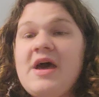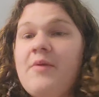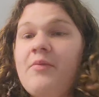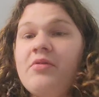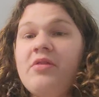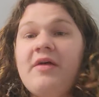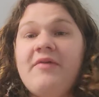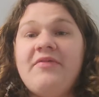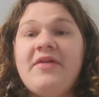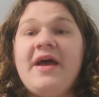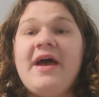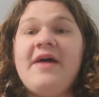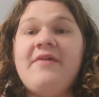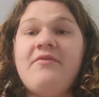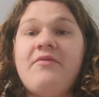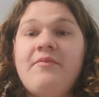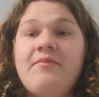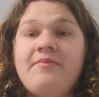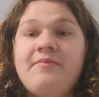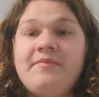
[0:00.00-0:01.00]
I would love to have
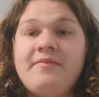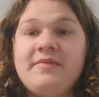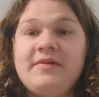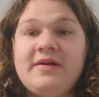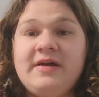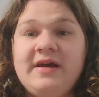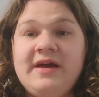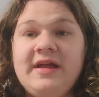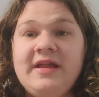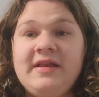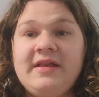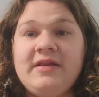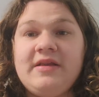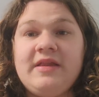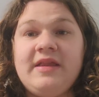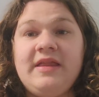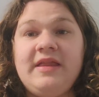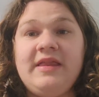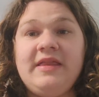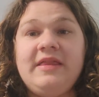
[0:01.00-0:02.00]
him.
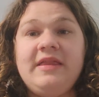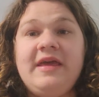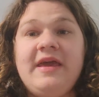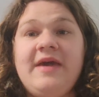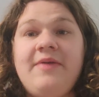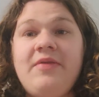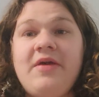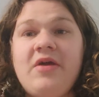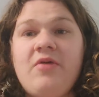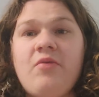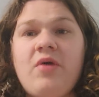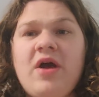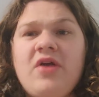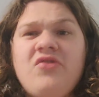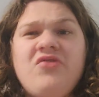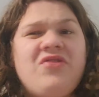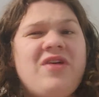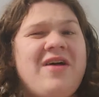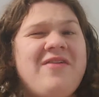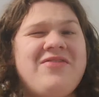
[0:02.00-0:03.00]
And Aaron
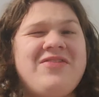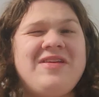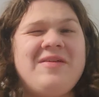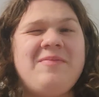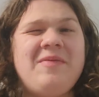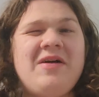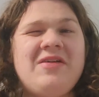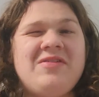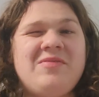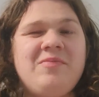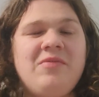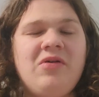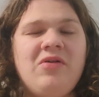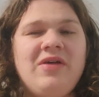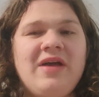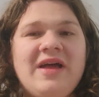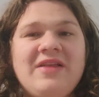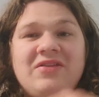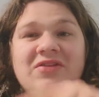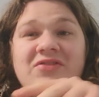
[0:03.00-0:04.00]
Rodgers obviously a
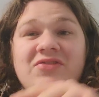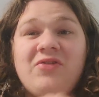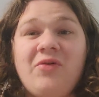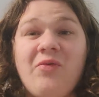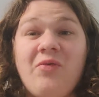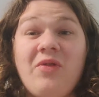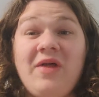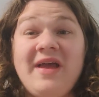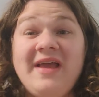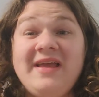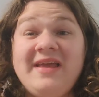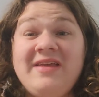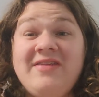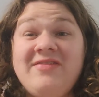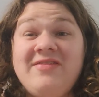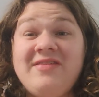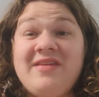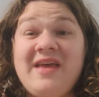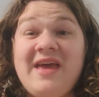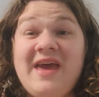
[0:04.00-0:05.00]
possibility. I just don't like
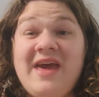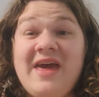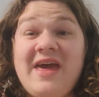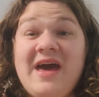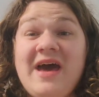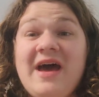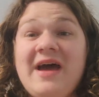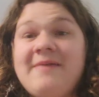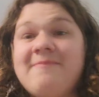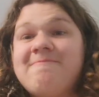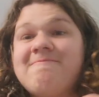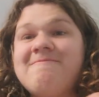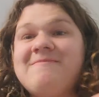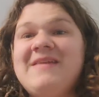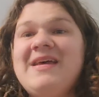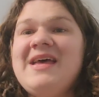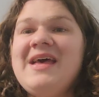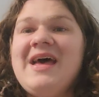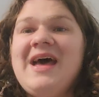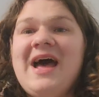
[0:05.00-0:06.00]
his eh,
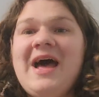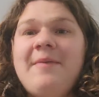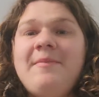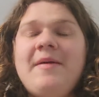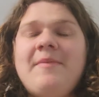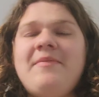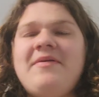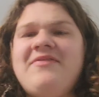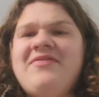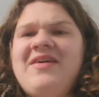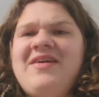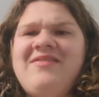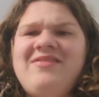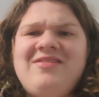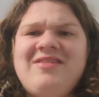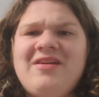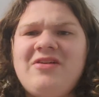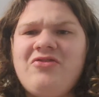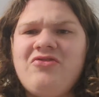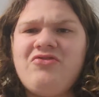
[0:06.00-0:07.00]
I'm not a big fan of
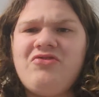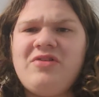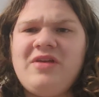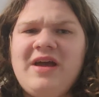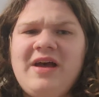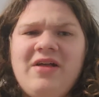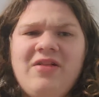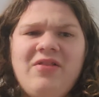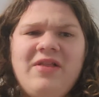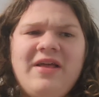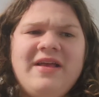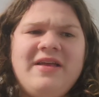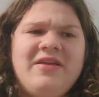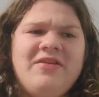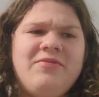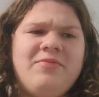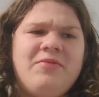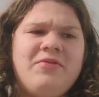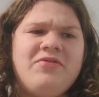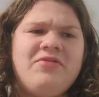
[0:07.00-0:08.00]
his energy. I don't like
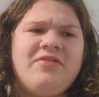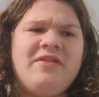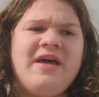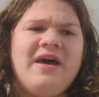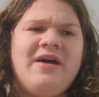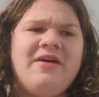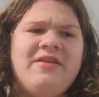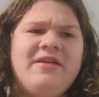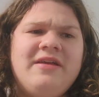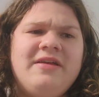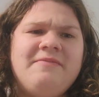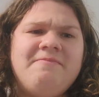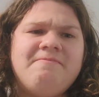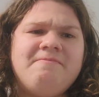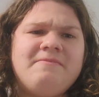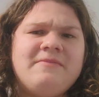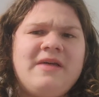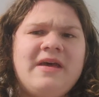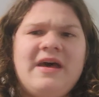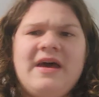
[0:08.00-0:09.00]
his personality.
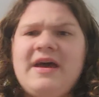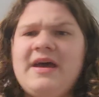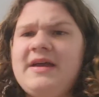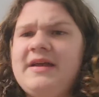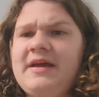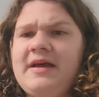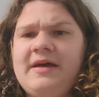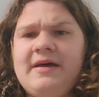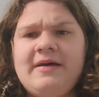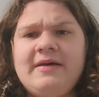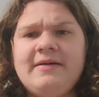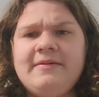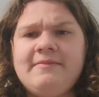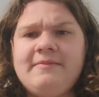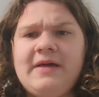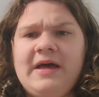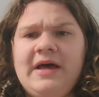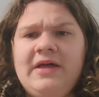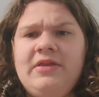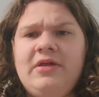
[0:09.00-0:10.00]
I uh,
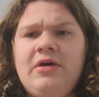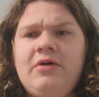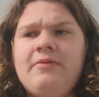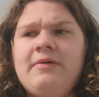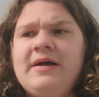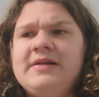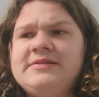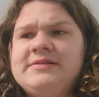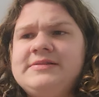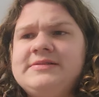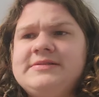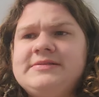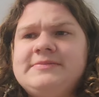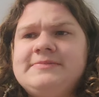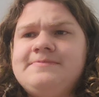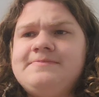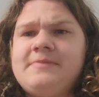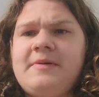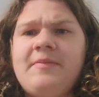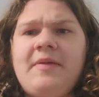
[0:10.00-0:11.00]
I don't know. I just
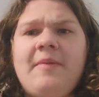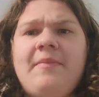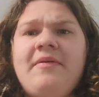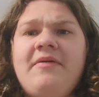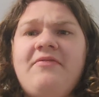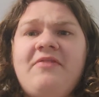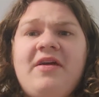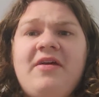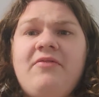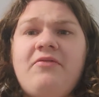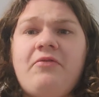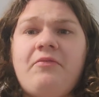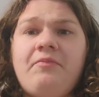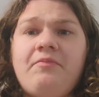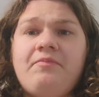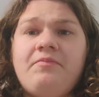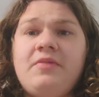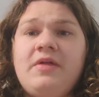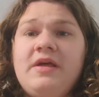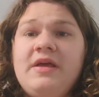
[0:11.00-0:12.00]
I'm not a big fan
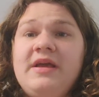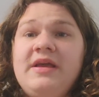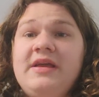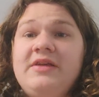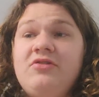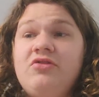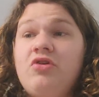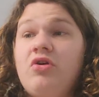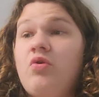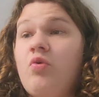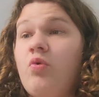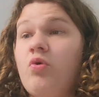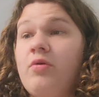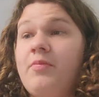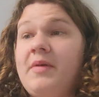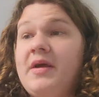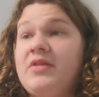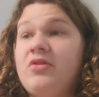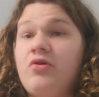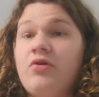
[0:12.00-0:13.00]
He's a good quarterback.